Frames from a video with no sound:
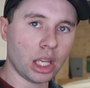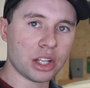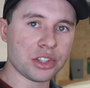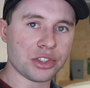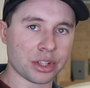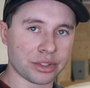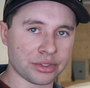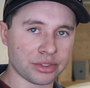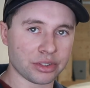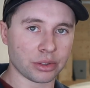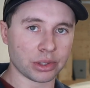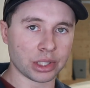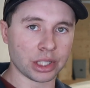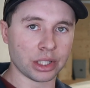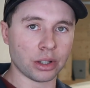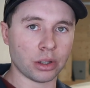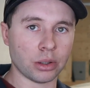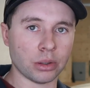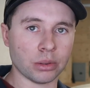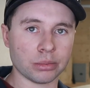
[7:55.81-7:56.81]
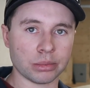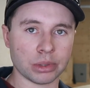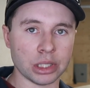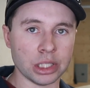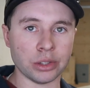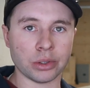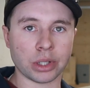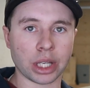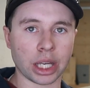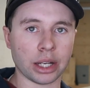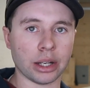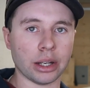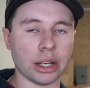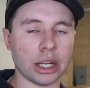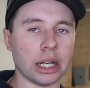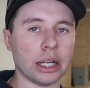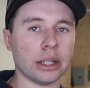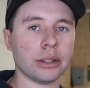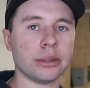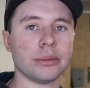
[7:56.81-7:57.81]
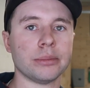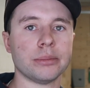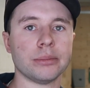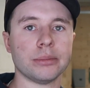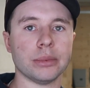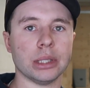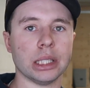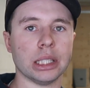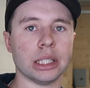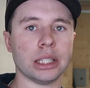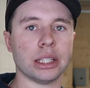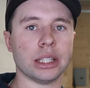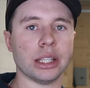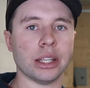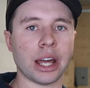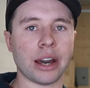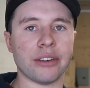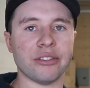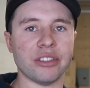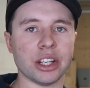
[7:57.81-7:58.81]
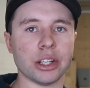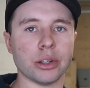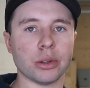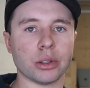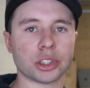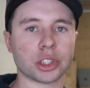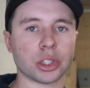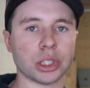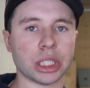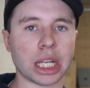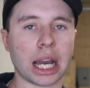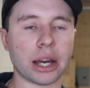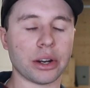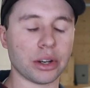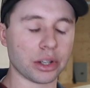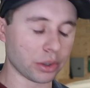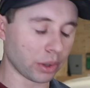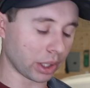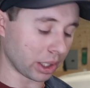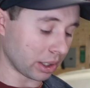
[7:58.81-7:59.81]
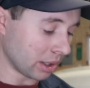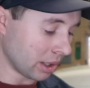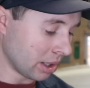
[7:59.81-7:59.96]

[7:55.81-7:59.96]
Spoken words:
just so you know, you can that video will show you how to do it.